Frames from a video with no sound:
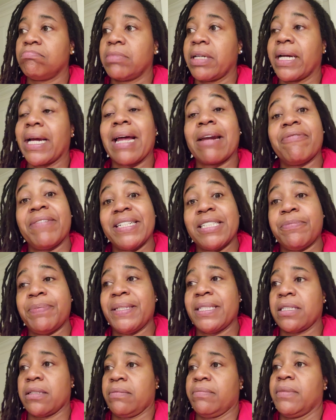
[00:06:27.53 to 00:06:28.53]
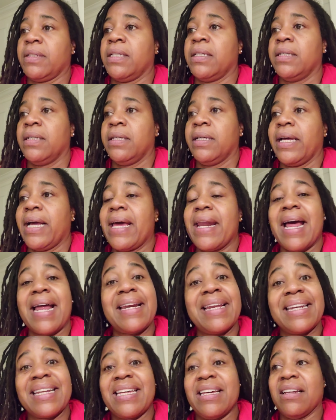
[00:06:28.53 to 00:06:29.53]
But I got a veggie pizza. And
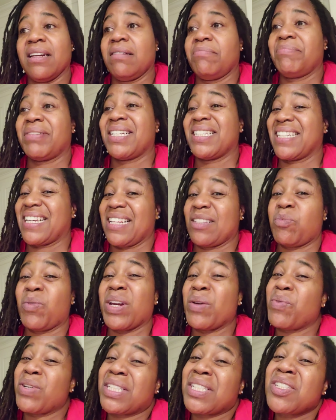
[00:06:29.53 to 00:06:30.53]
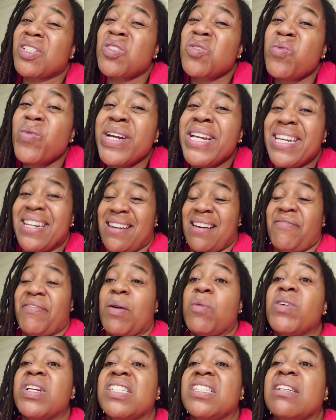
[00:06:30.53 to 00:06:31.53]
I didn't kill it because guess what? It wasn't sweet
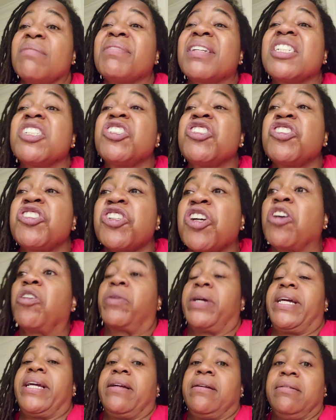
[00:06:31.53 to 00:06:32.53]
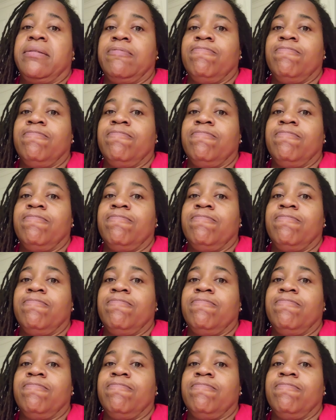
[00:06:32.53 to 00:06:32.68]
enough. I wanted something sugary.